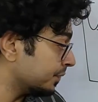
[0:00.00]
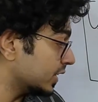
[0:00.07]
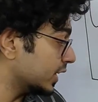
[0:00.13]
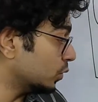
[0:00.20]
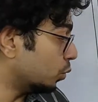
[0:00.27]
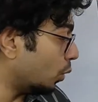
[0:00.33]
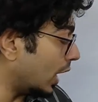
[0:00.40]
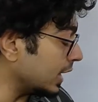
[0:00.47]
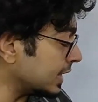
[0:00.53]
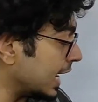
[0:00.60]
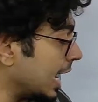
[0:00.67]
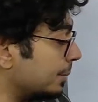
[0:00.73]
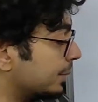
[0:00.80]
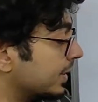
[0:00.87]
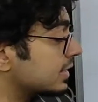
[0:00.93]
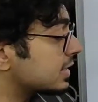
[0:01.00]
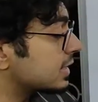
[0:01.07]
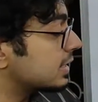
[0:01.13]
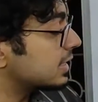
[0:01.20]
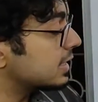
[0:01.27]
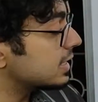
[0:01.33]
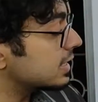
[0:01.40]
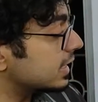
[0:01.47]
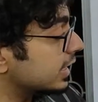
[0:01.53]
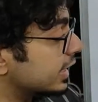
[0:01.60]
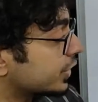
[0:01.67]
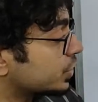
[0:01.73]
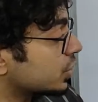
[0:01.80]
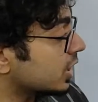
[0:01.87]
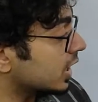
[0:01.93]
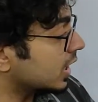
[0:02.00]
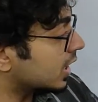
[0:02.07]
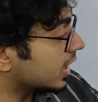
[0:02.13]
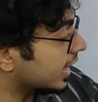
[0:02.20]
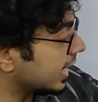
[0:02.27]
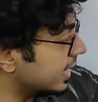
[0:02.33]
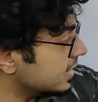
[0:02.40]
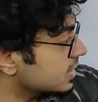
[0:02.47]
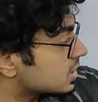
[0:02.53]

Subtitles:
then what happens, this electron again